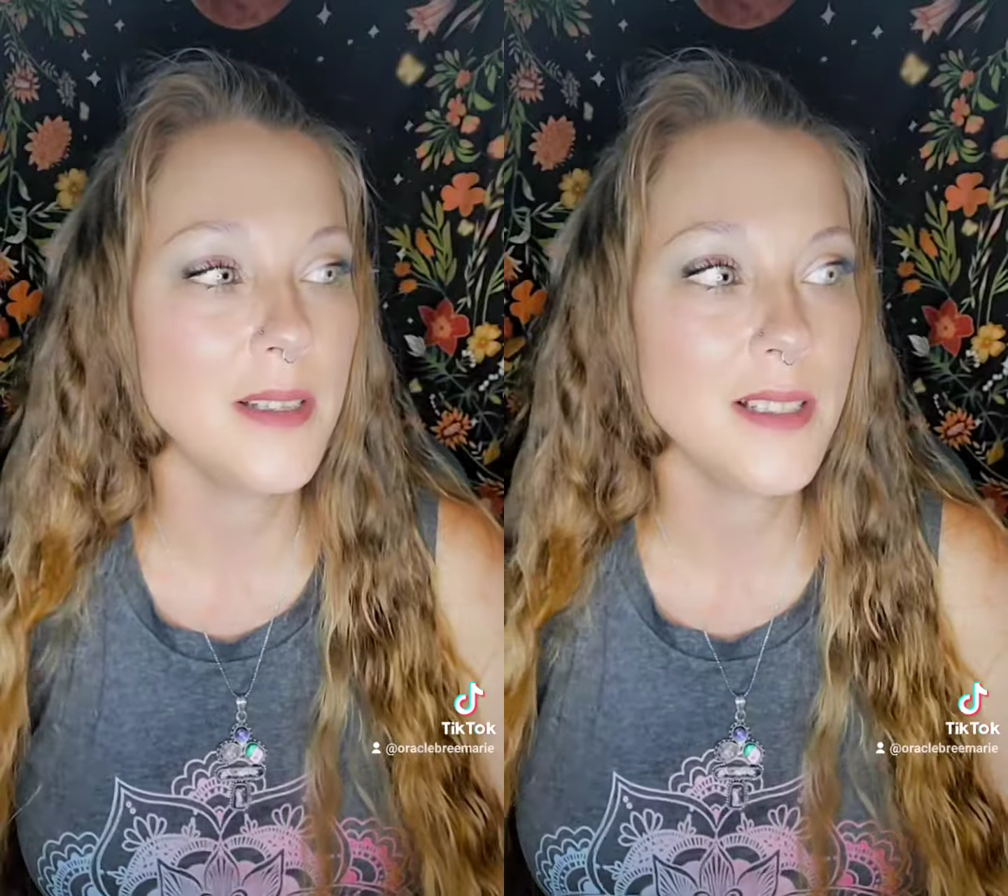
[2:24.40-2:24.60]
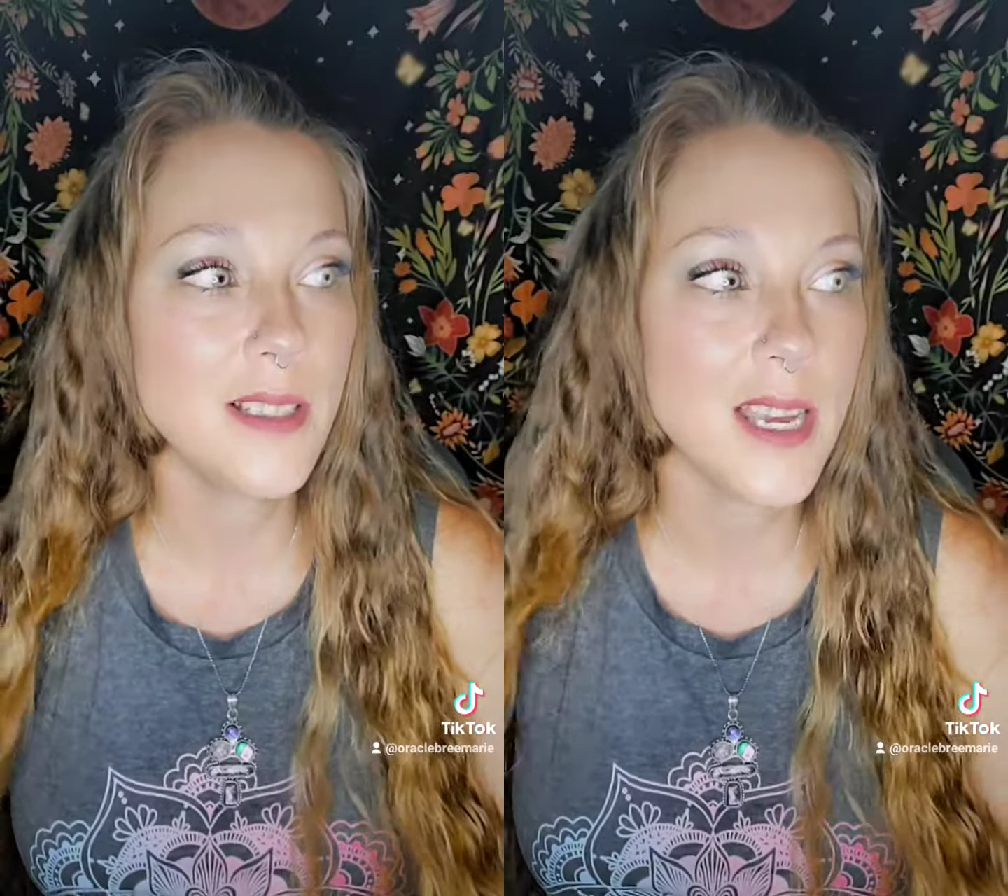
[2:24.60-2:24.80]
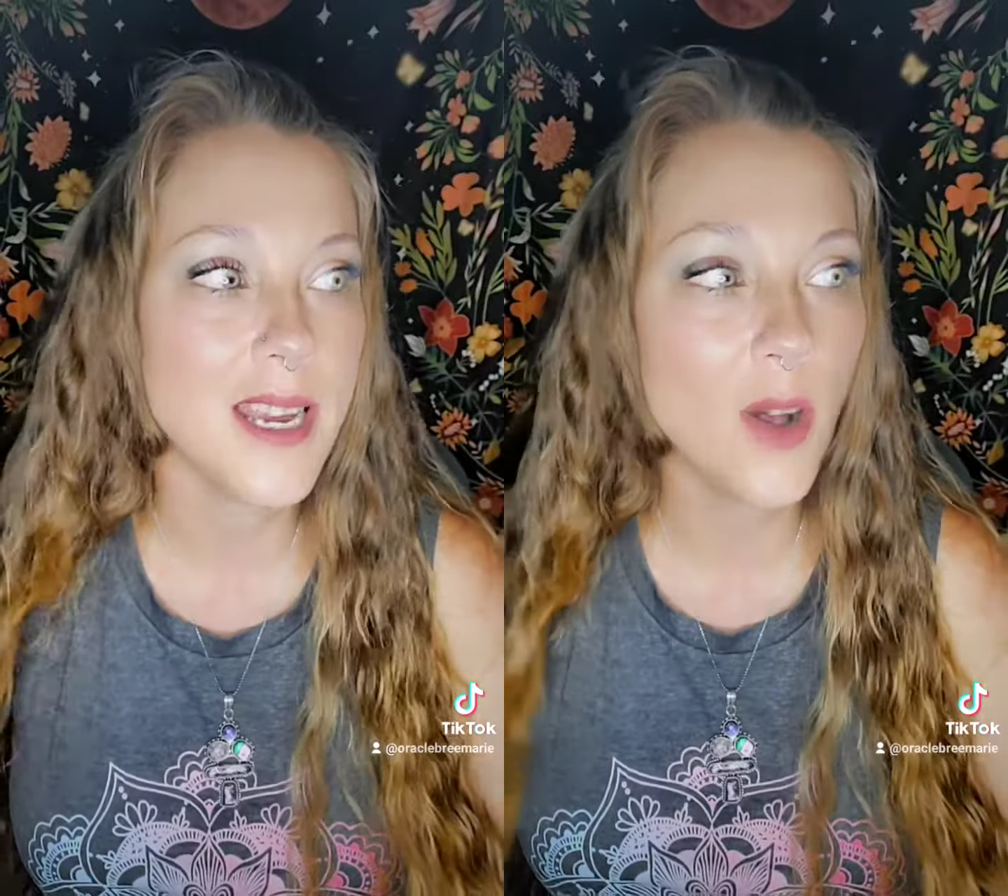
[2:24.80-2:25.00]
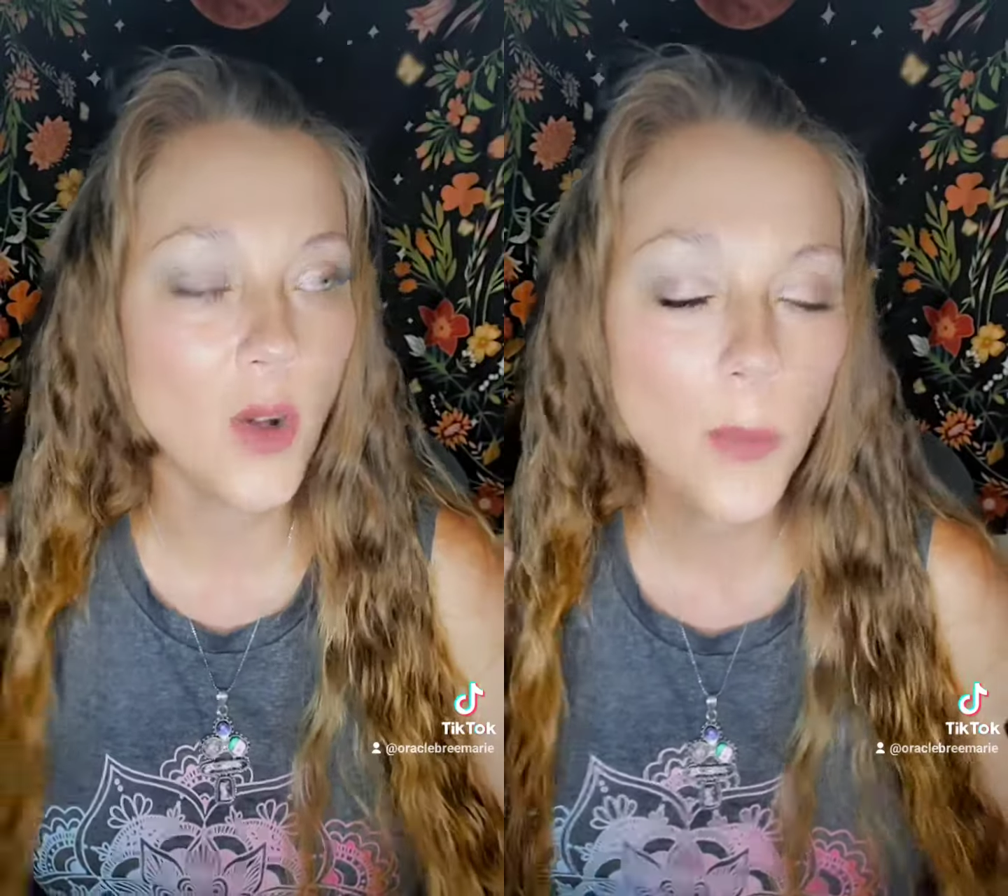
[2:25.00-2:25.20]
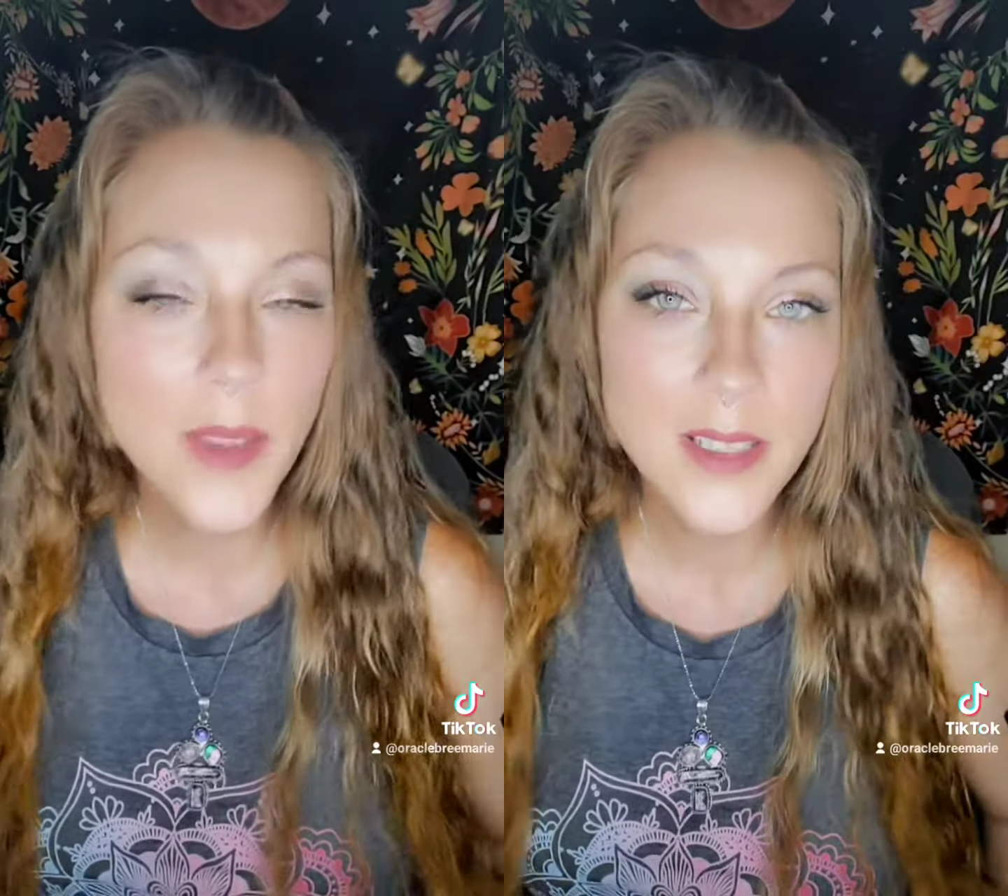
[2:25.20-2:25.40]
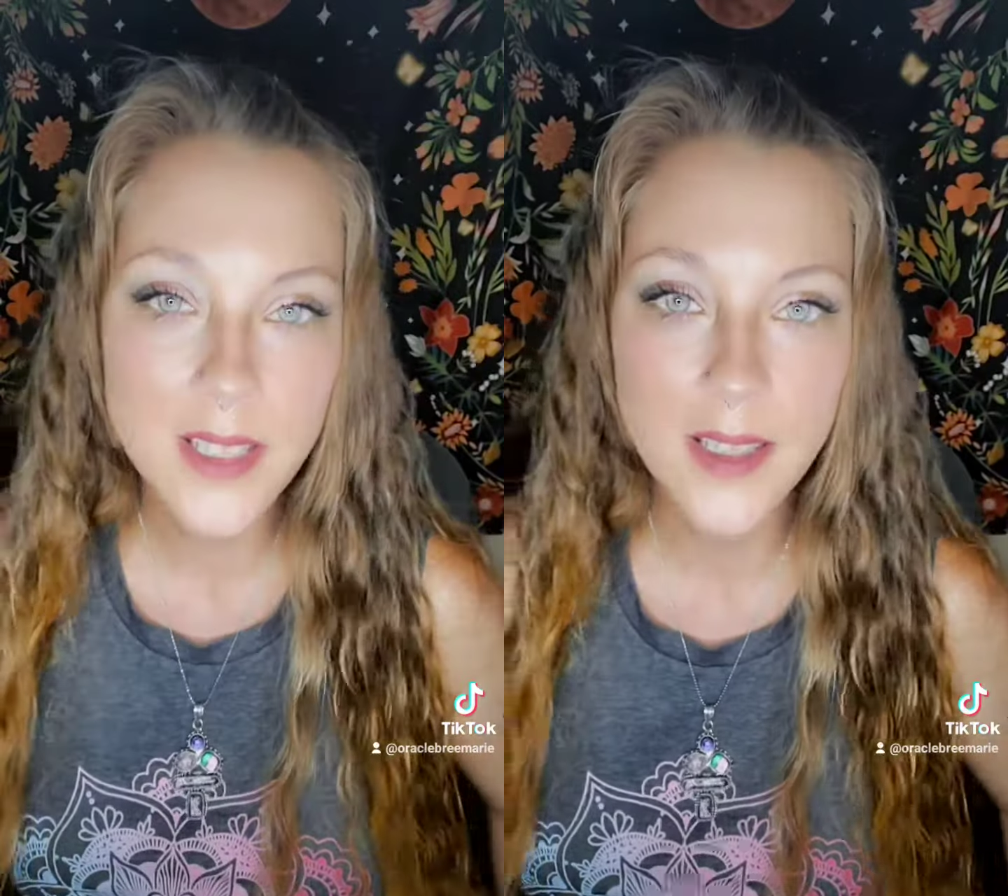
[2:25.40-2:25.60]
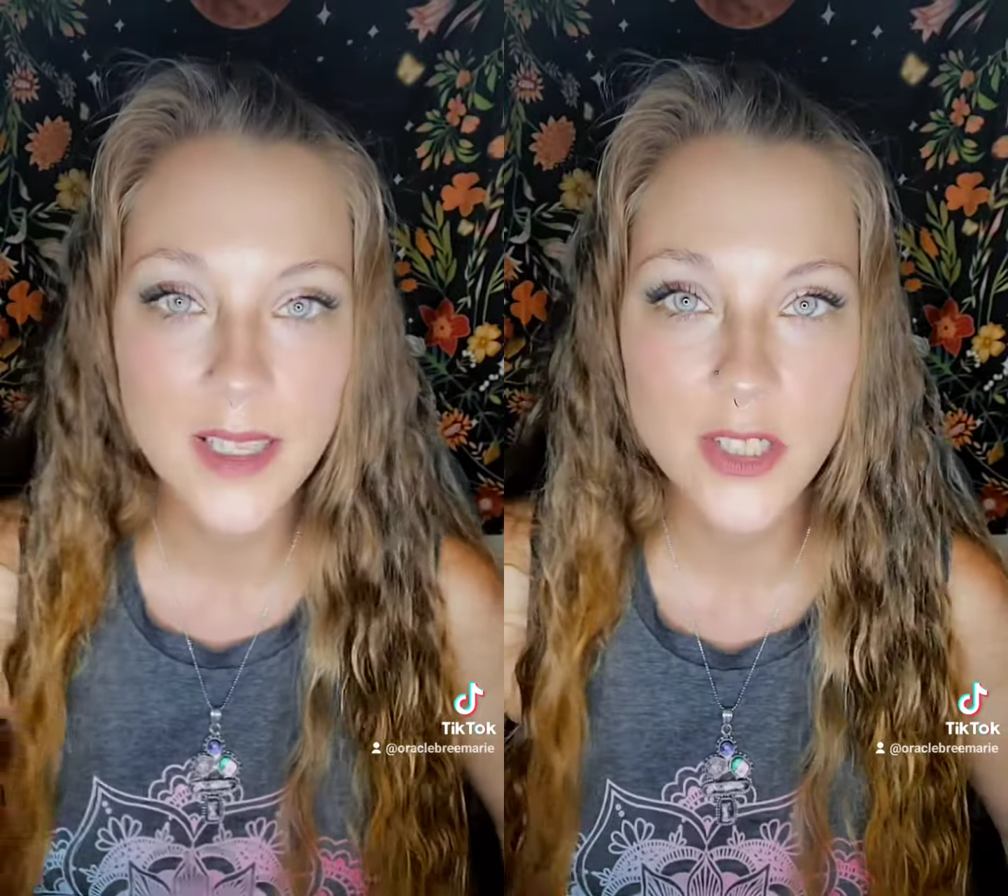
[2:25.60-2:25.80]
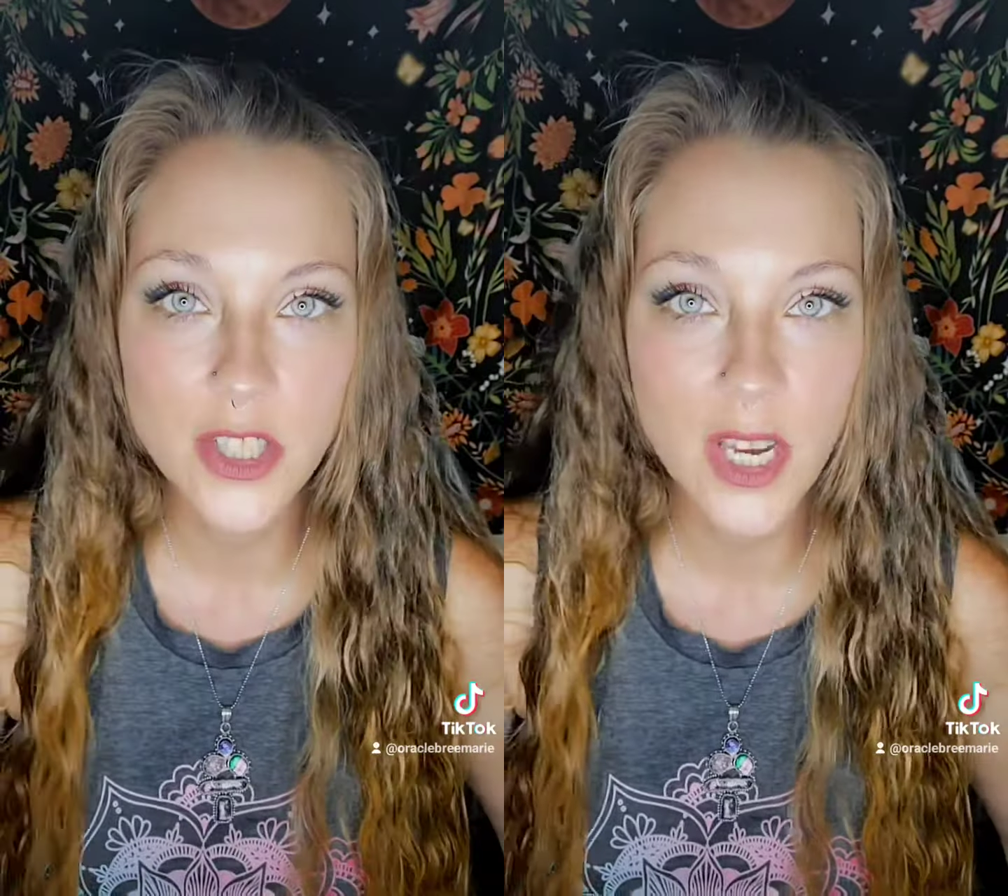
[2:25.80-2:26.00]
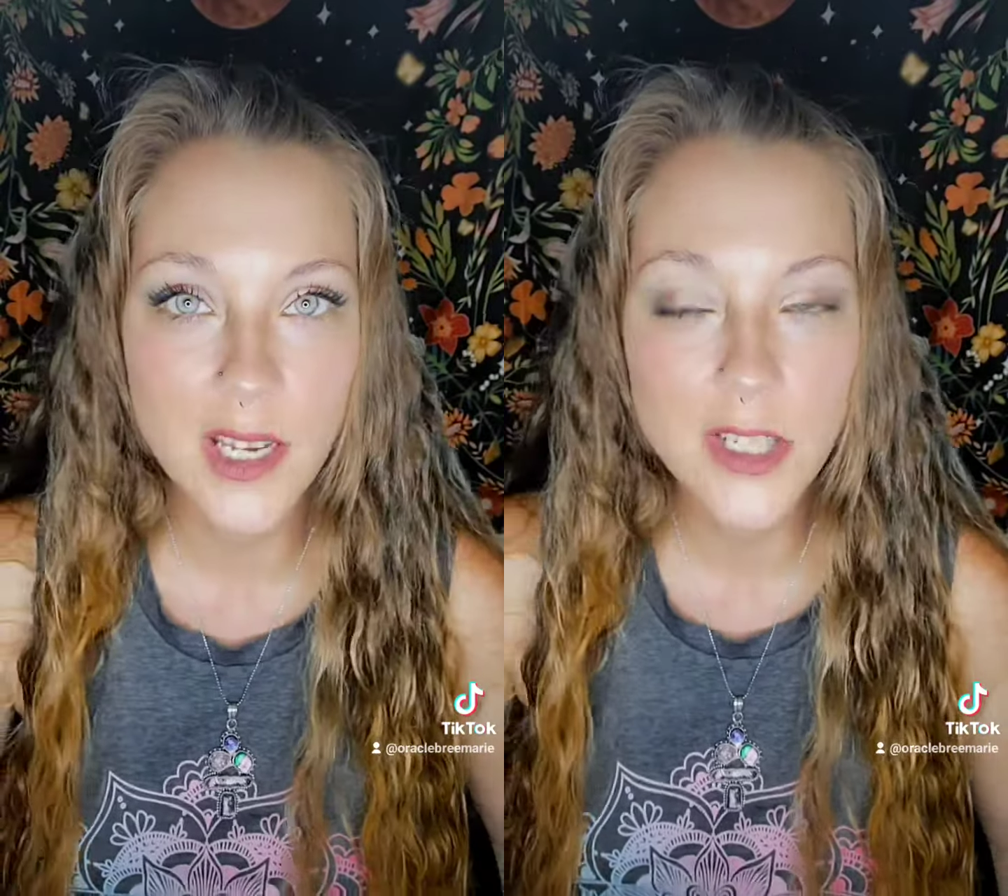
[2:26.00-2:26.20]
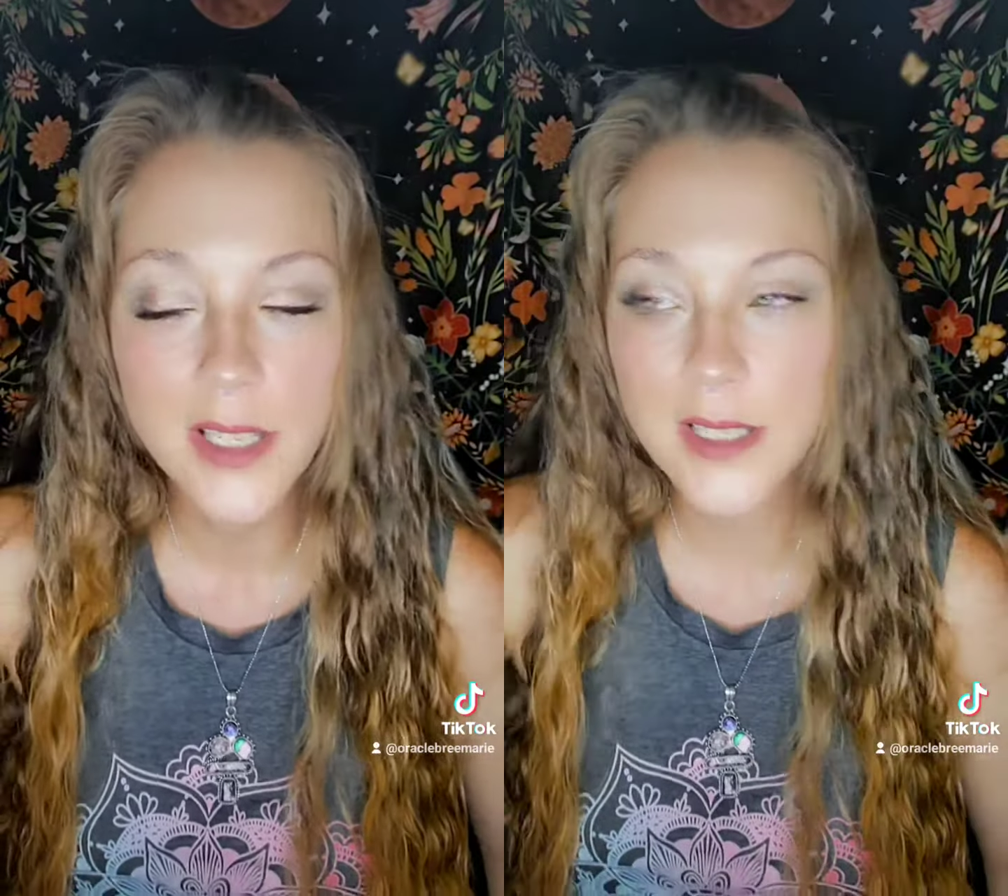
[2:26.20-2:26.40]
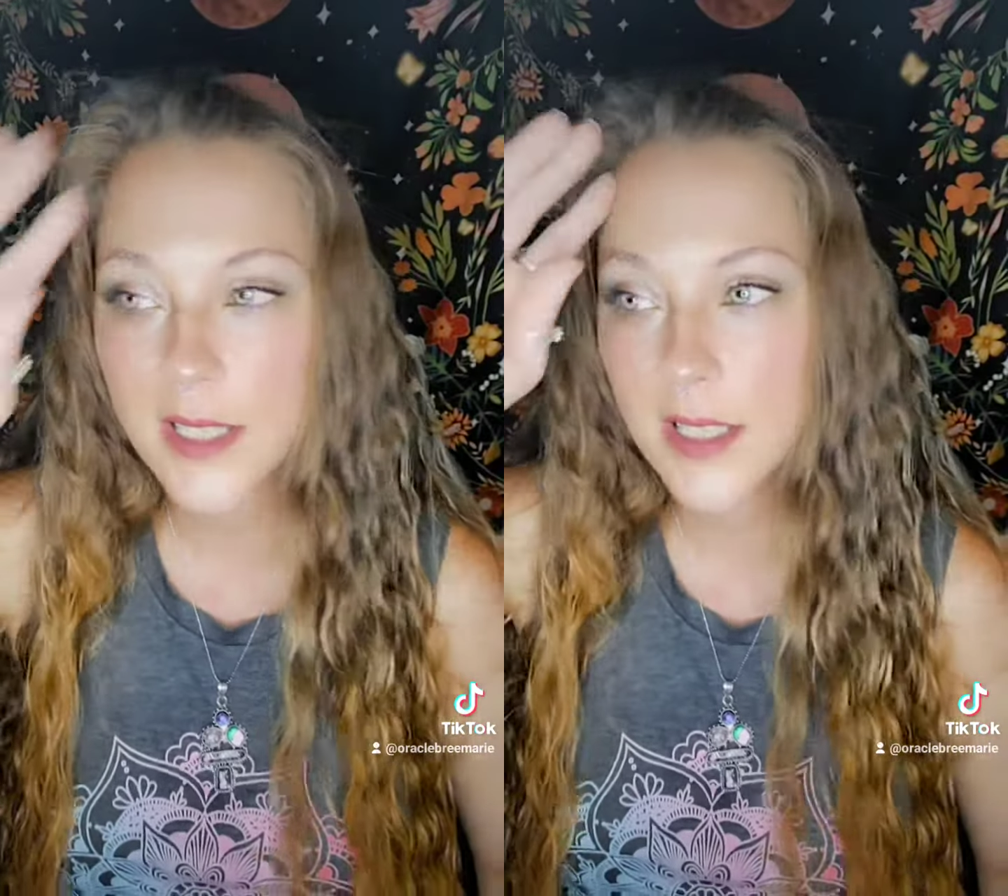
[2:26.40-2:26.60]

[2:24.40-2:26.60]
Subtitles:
Stay open to these changes.